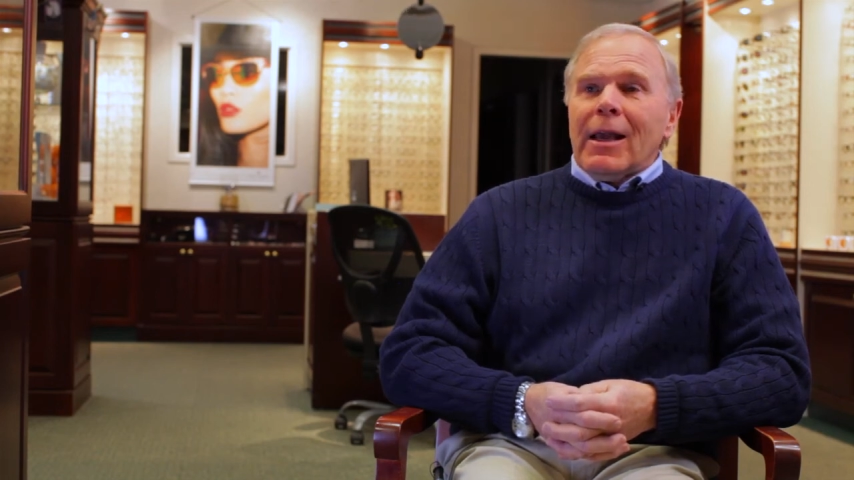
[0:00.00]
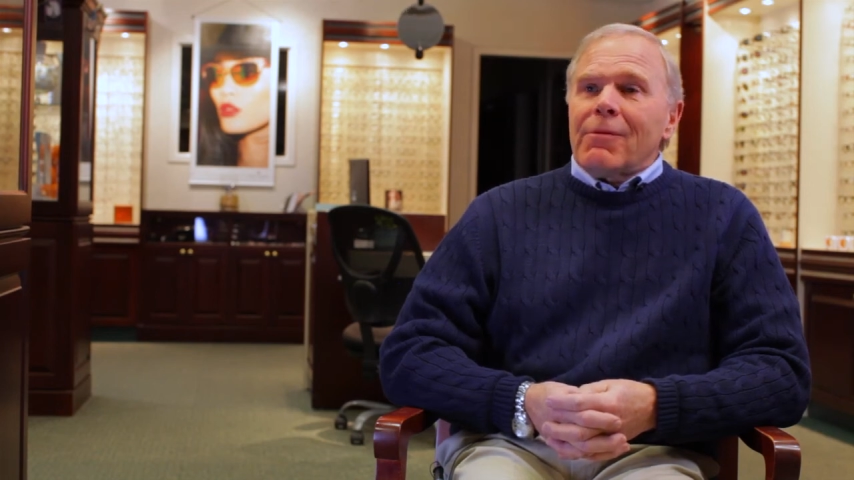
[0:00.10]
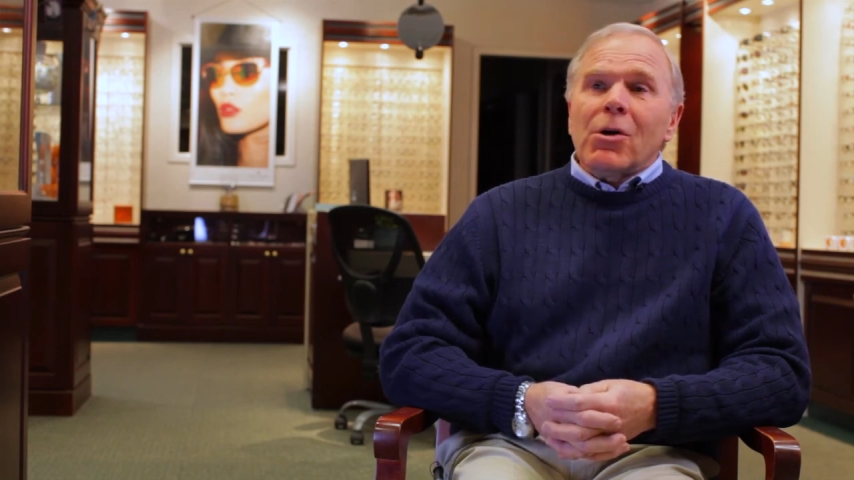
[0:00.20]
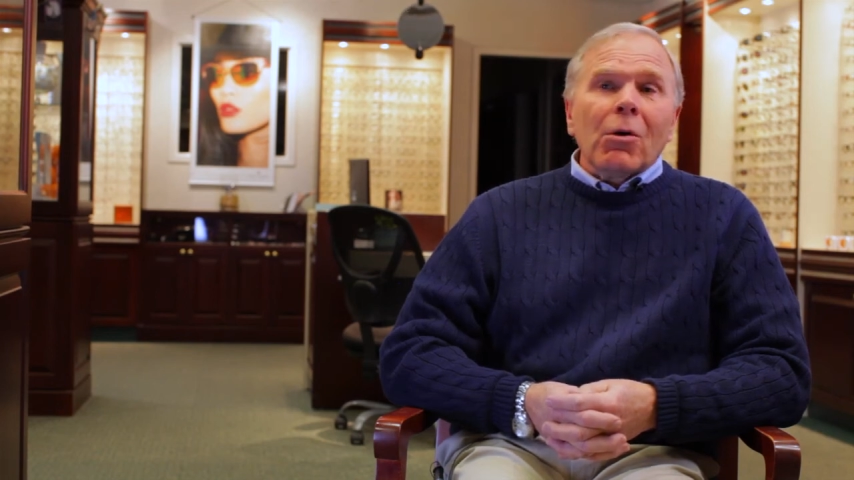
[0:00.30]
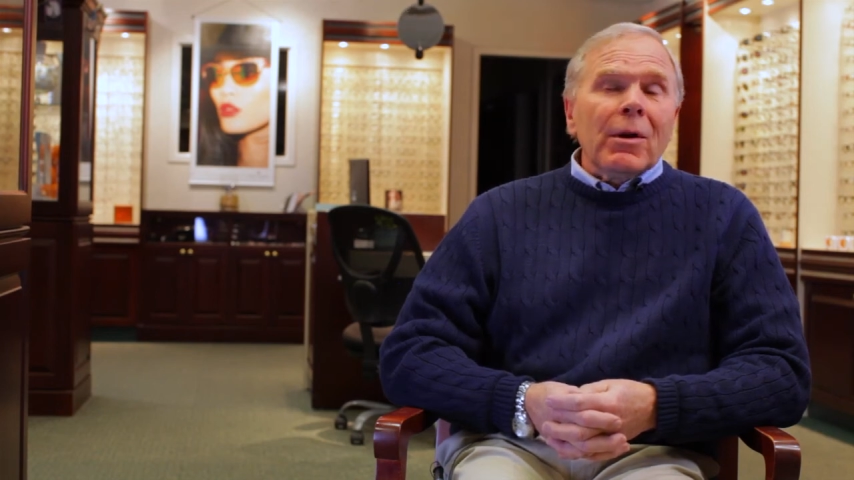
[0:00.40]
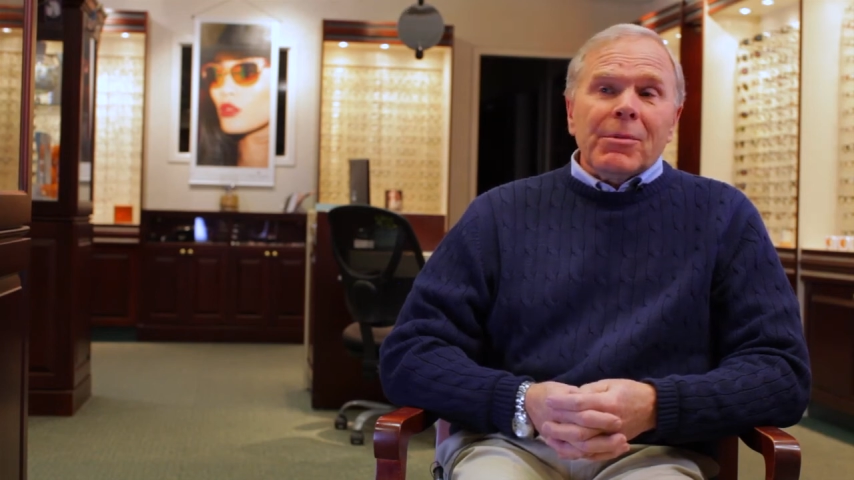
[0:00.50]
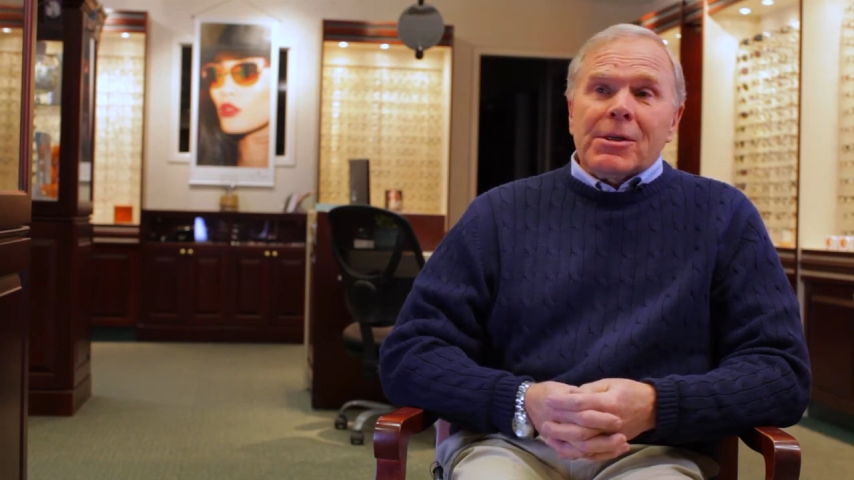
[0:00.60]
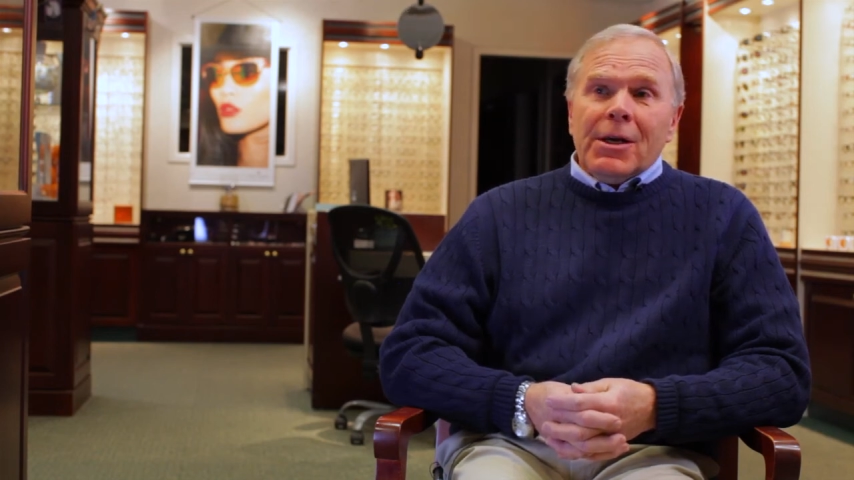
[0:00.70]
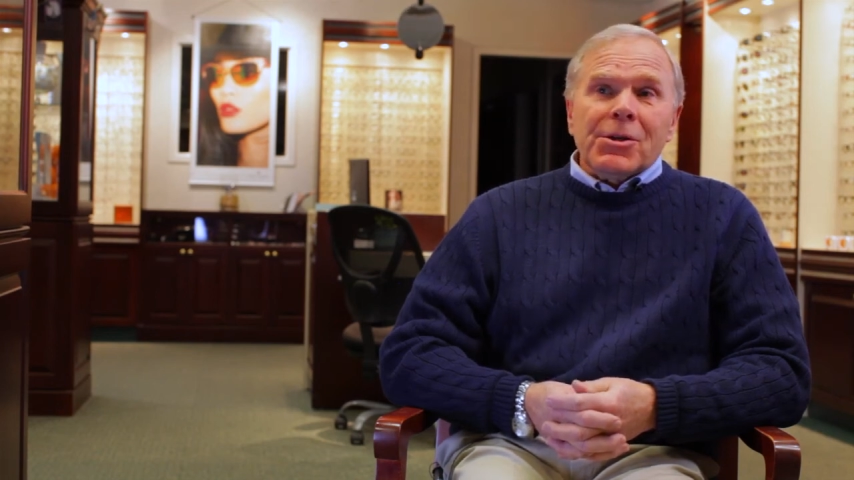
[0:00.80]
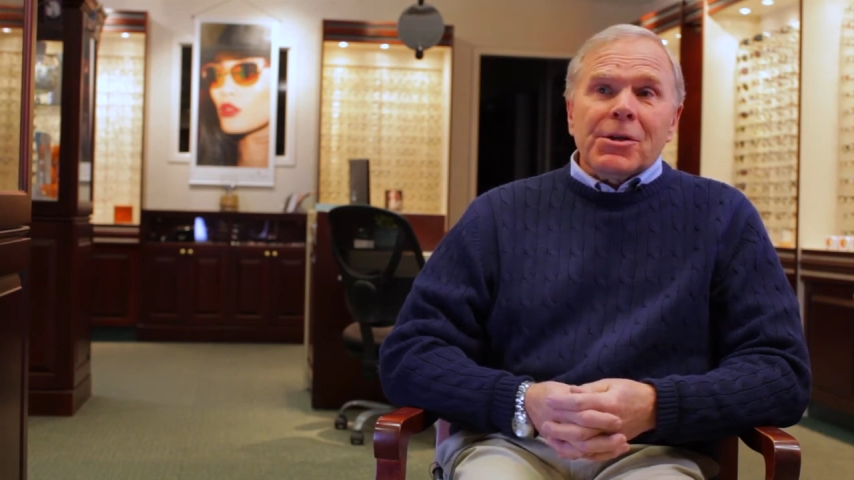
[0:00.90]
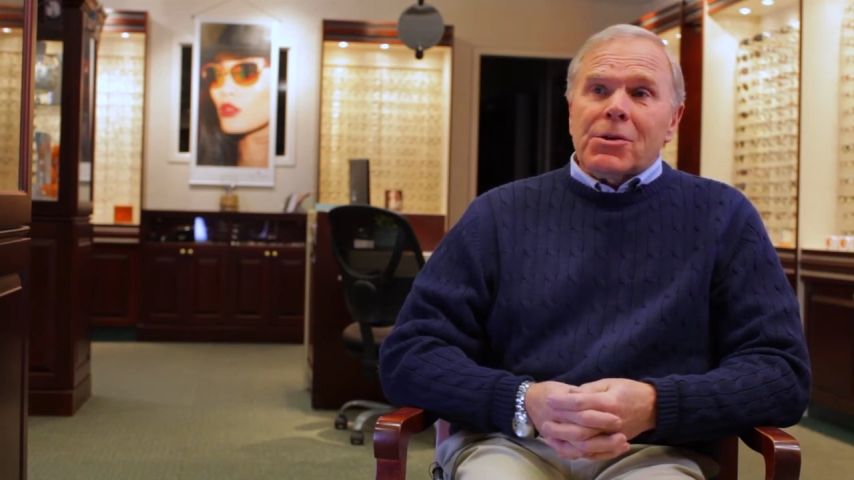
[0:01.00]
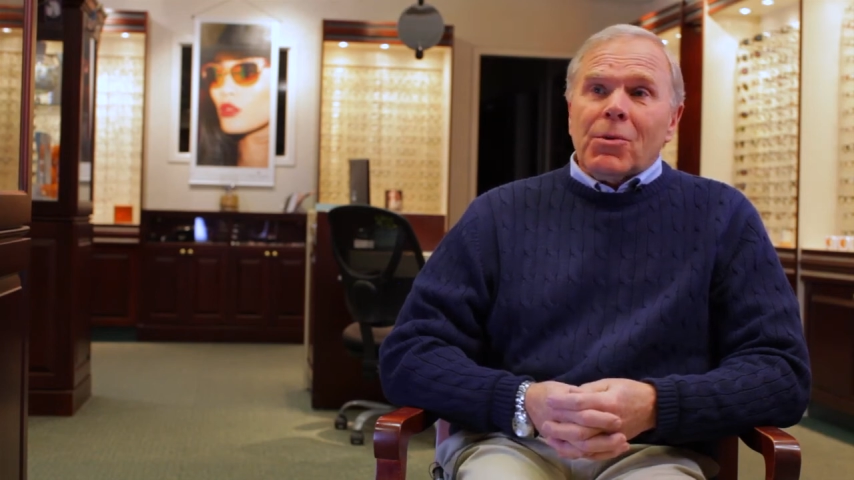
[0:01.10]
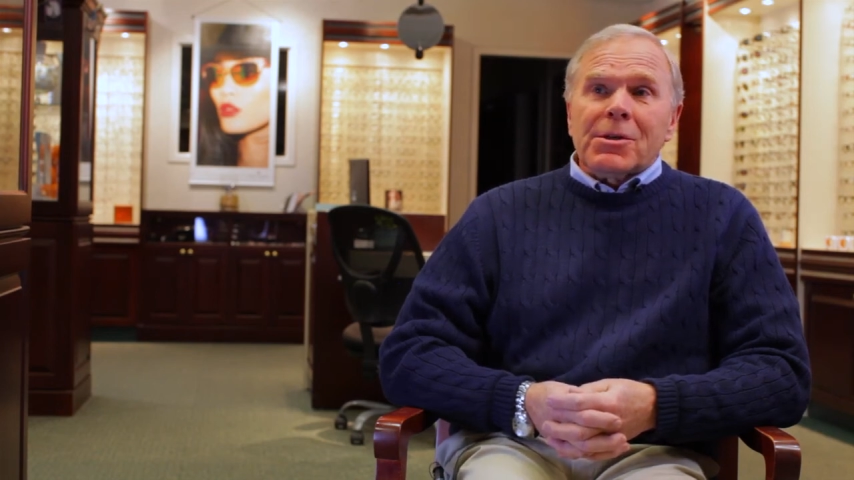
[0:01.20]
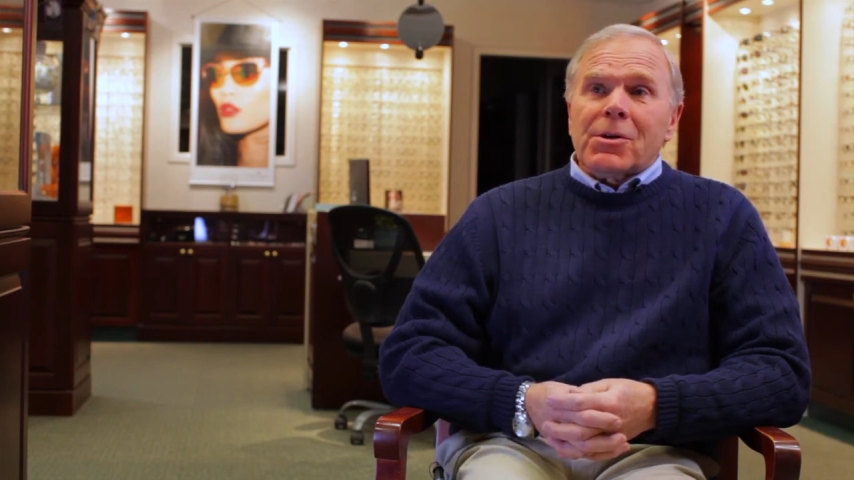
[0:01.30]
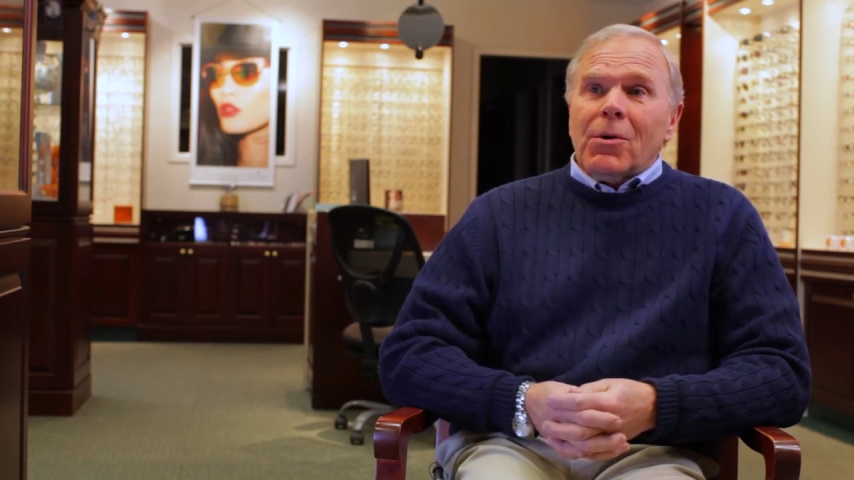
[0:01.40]
have no limitations
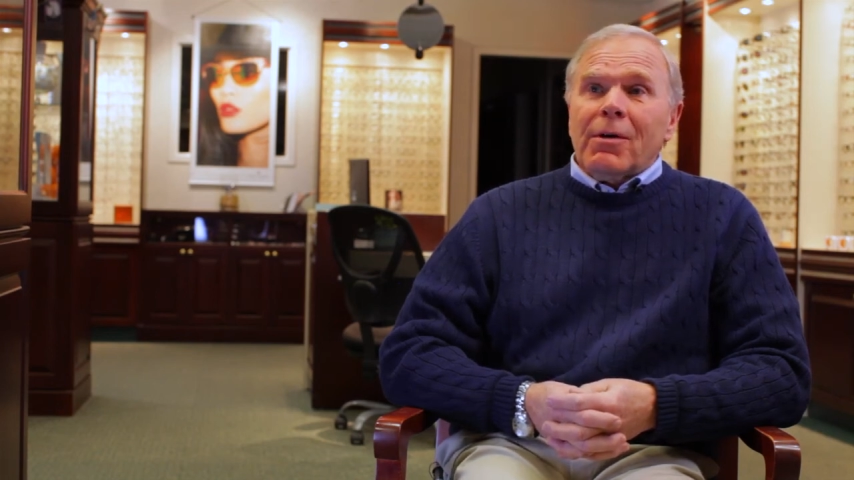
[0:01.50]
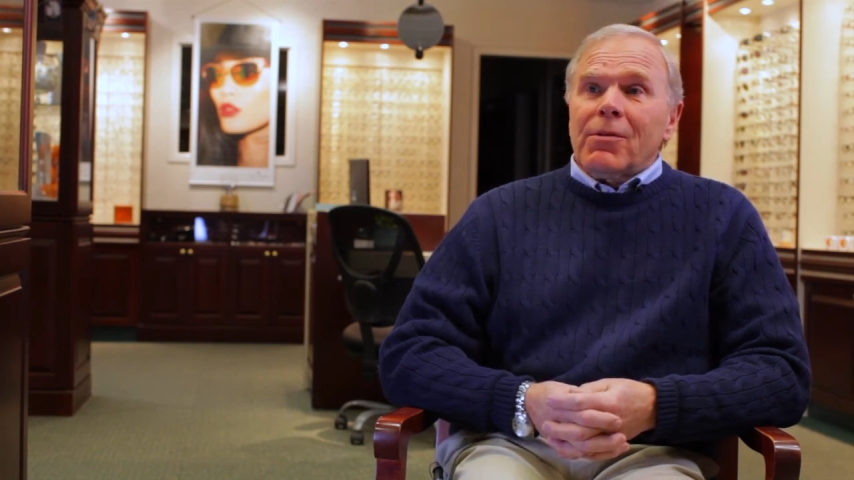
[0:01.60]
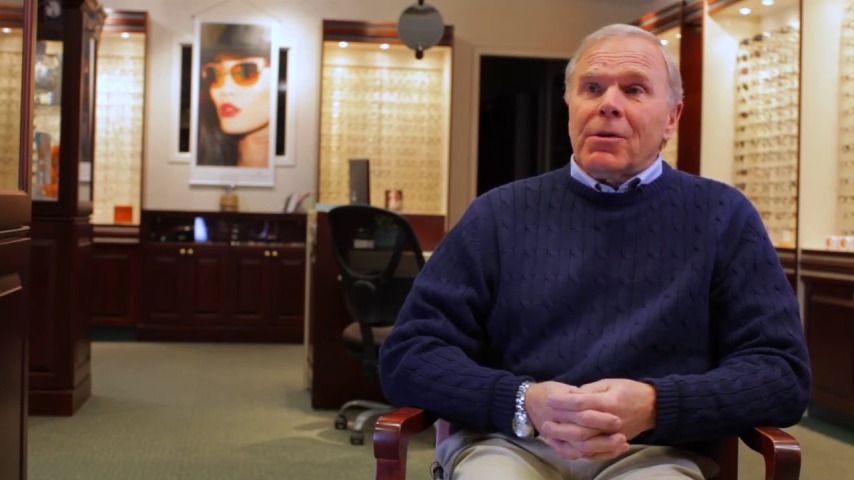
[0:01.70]
whatsoever.